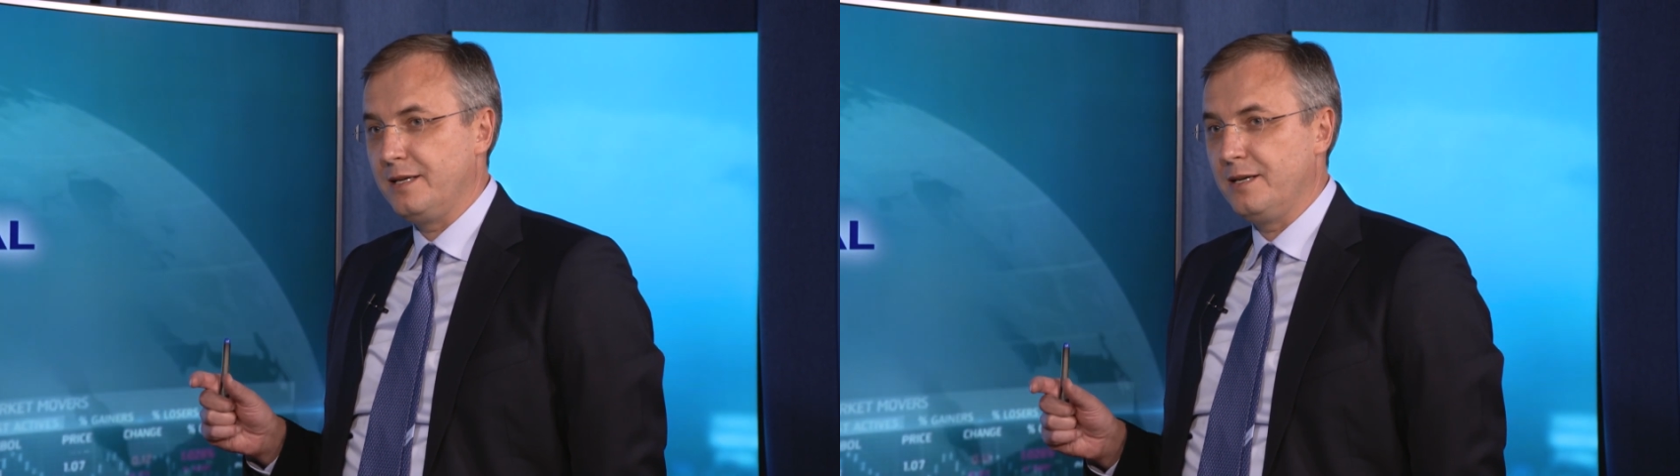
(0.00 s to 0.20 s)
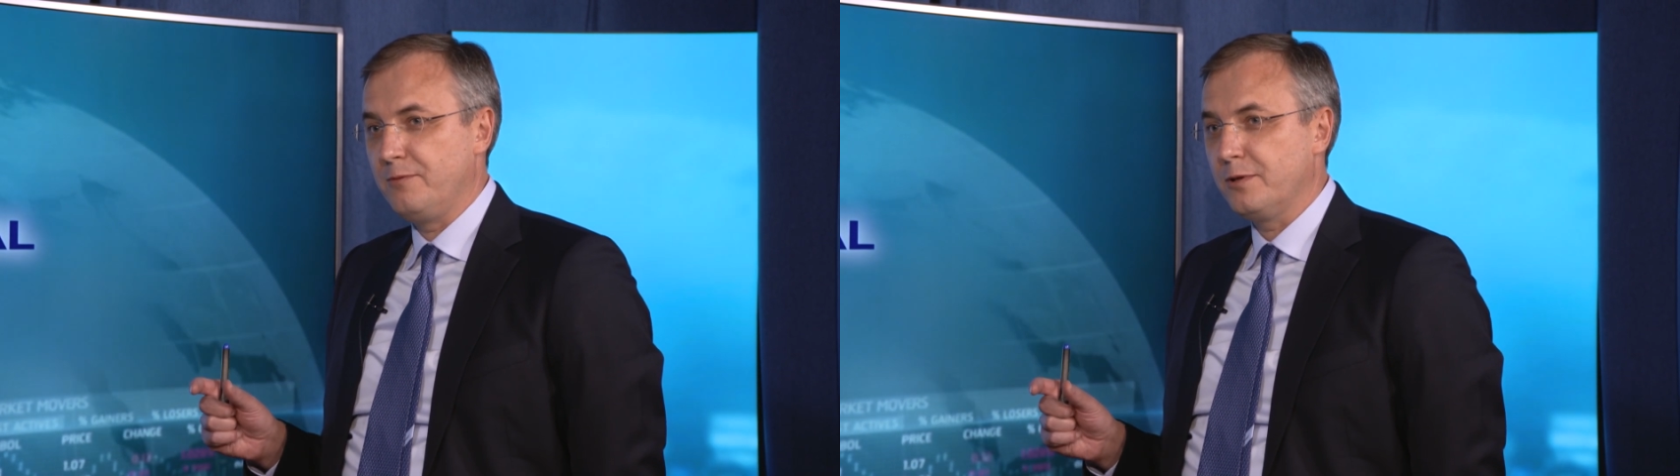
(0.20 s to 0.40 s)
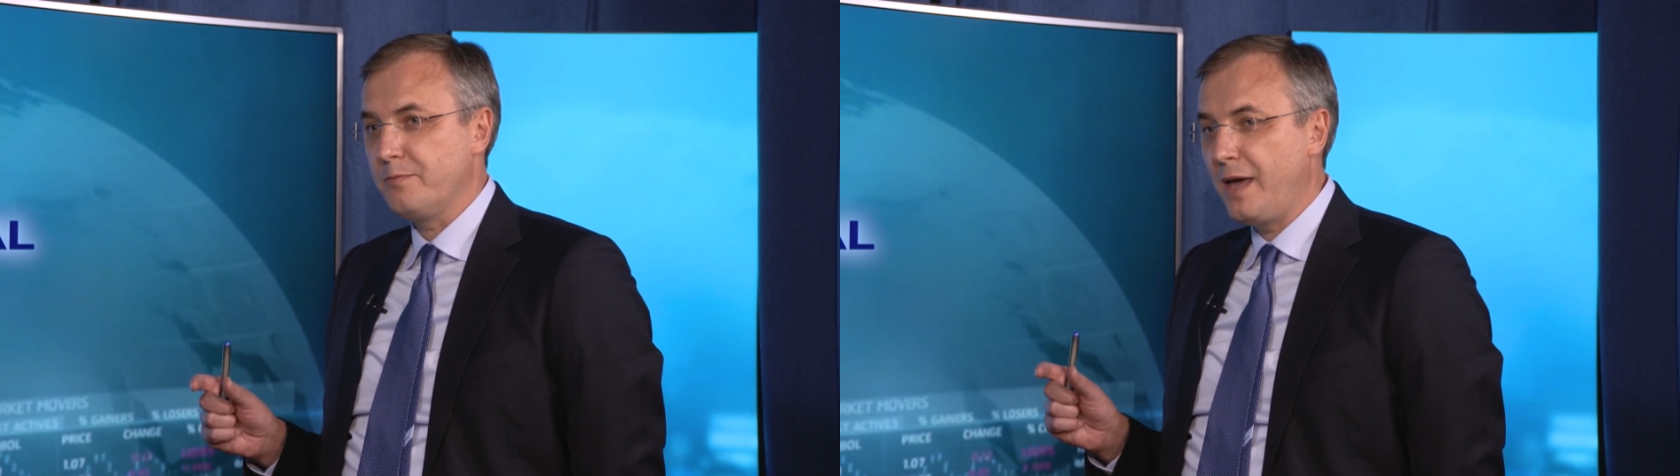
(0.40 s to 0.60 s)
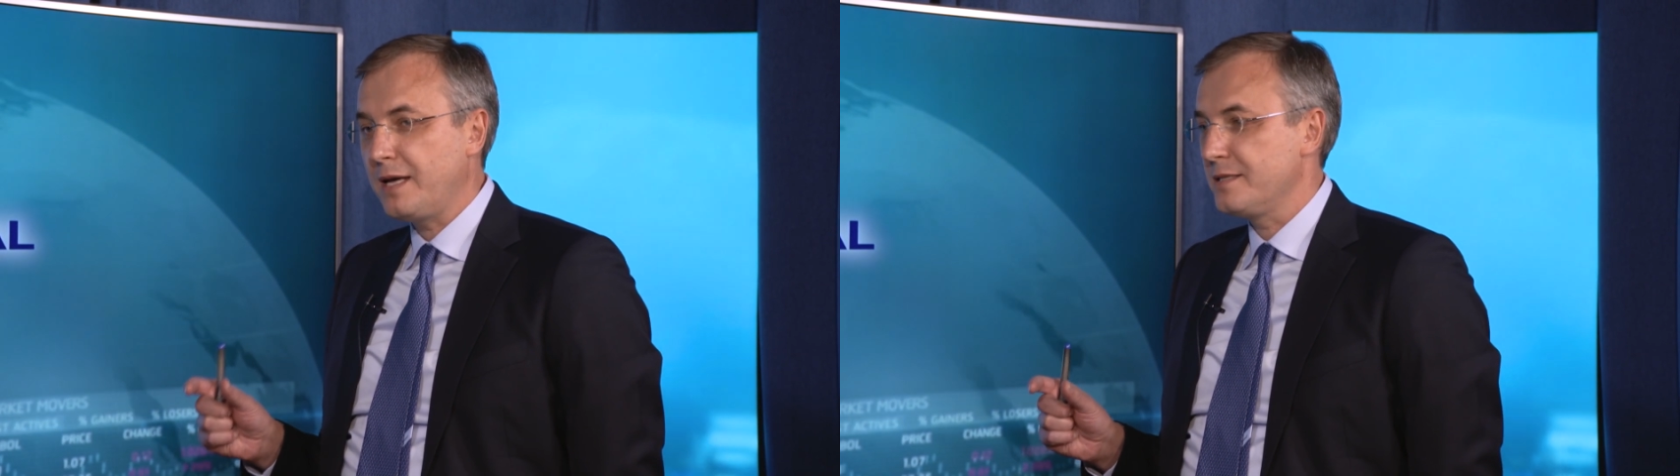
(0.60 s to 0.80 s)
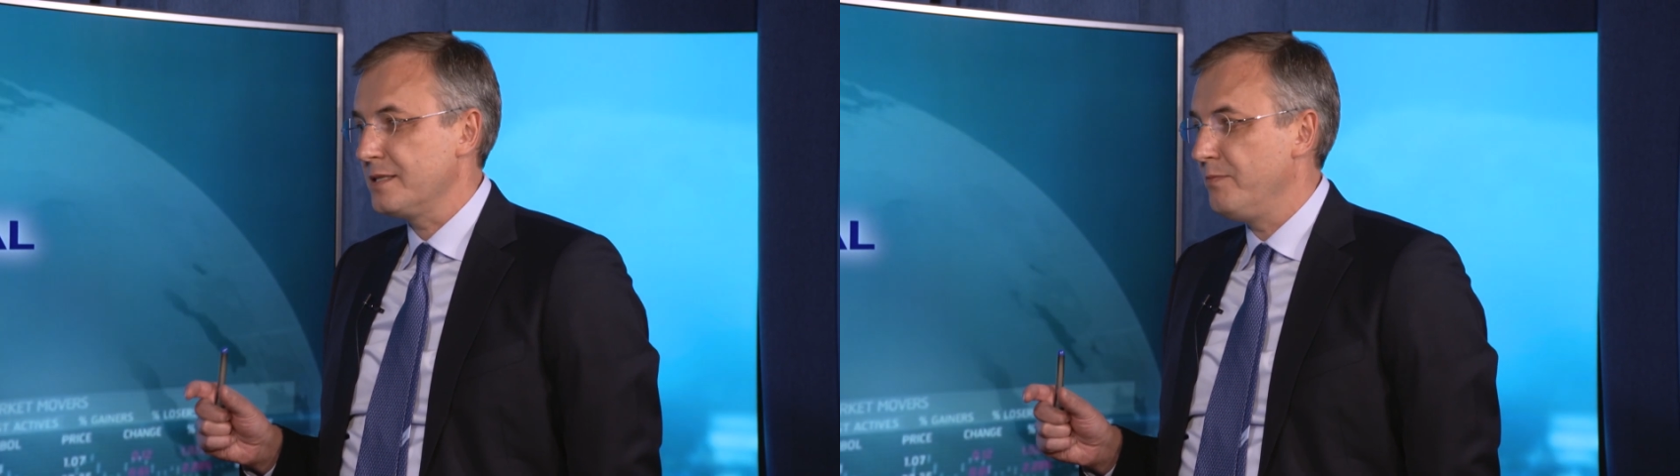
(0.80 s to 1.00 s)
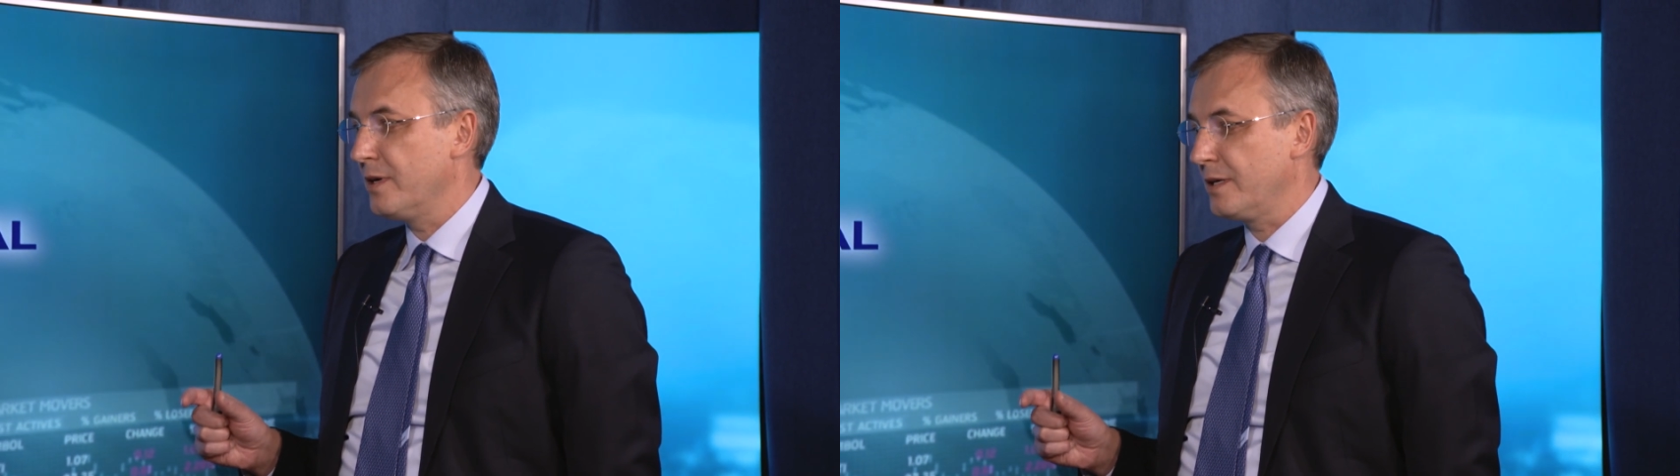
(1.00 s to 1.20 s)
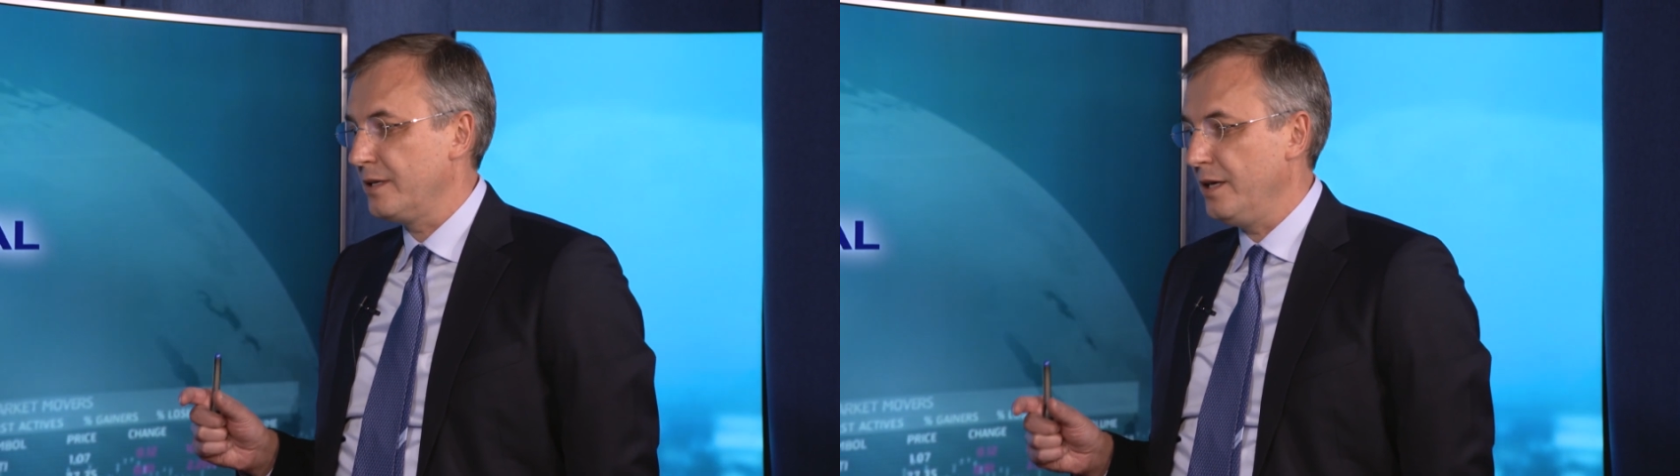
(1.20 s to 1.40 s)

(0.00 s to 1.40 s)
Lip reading: what makes this market